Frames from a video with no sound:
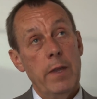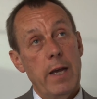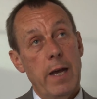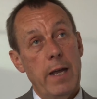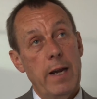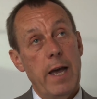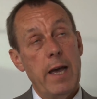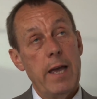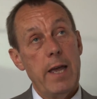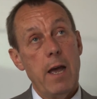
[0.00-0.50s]

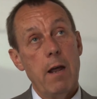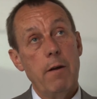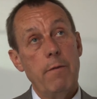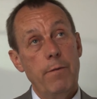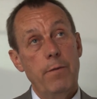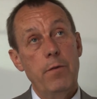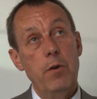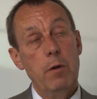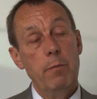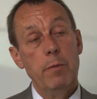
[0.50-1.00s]
And I had
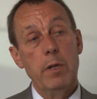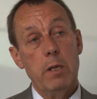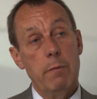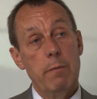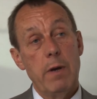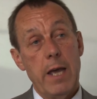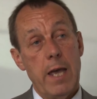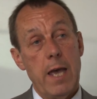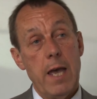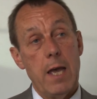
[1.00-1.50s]
firmly in
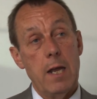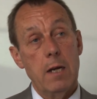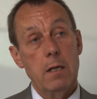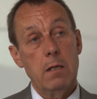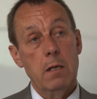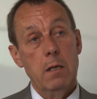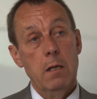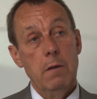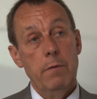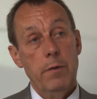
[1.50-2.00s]
my
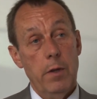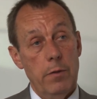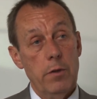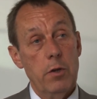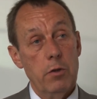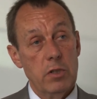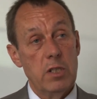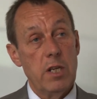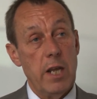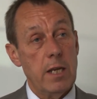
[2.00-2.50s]
head that
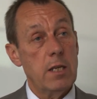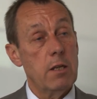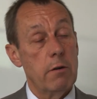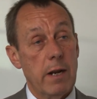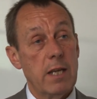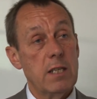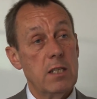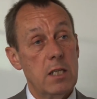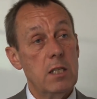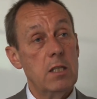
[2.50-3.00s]
those data
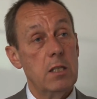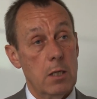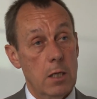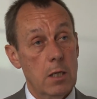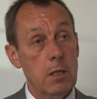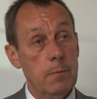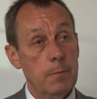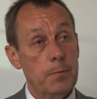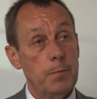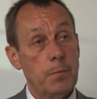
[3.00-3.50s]

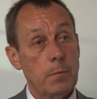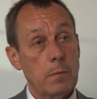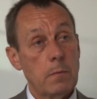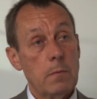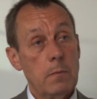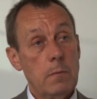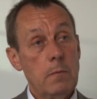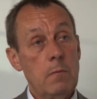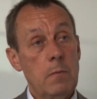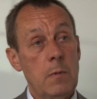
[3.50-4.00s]
existed,
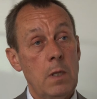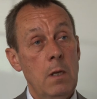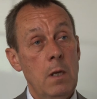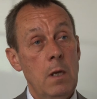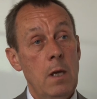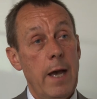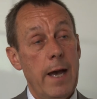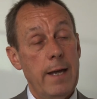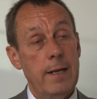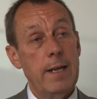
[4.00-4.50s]

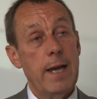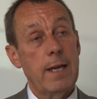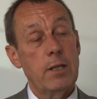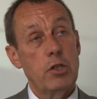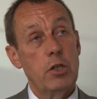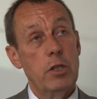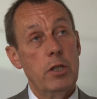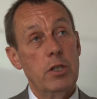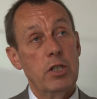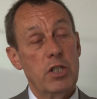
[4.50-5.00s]
and
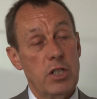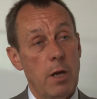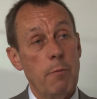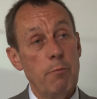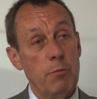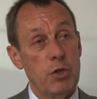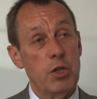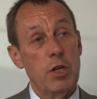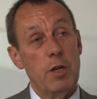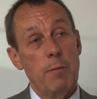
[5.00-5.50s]
actually an
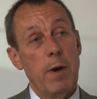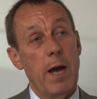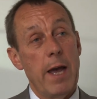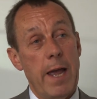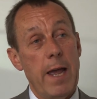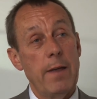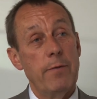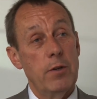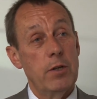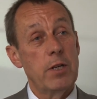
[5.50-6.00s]
assumption in my
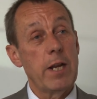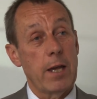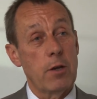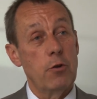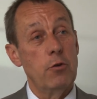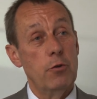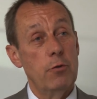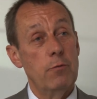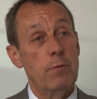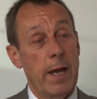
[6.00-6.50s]
head that I
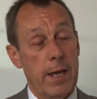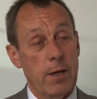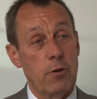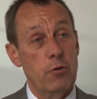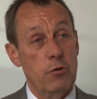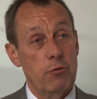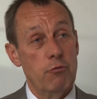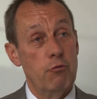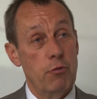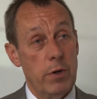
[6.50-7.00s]

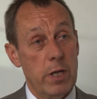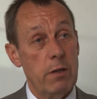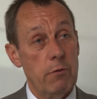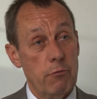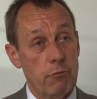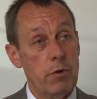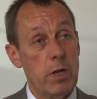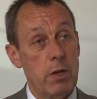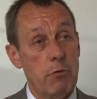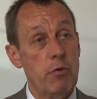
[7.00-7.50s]

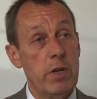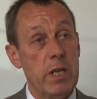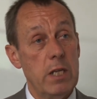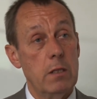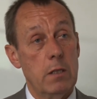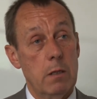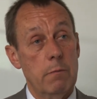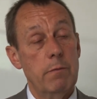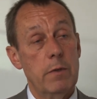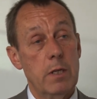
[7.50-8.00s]
could
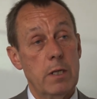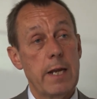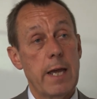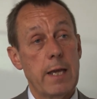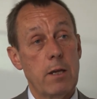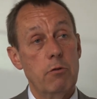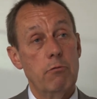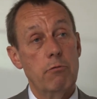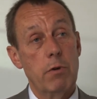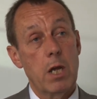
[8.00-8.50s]
reread them, that I
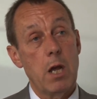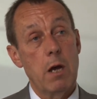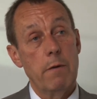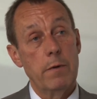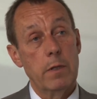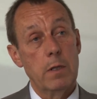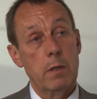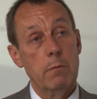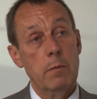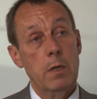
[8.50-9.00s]
could
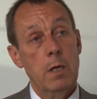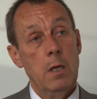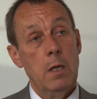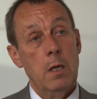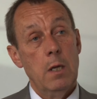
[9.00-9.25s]
recover them.